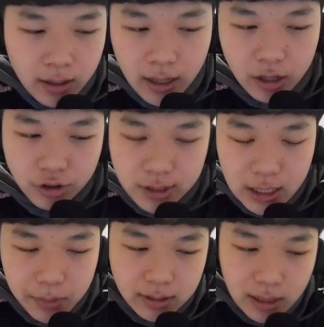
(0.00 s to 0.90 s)
and just
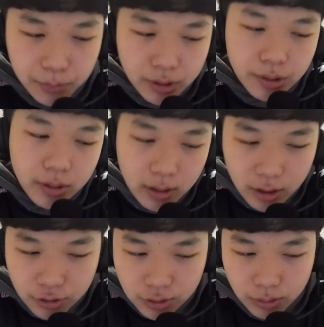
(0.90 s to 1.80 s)
keeping tempo and
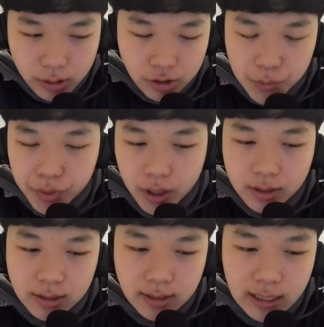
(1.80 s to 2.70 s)
just Udyr just
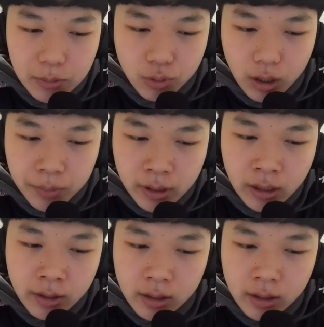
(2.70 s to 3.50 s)
proxies and keep swapping.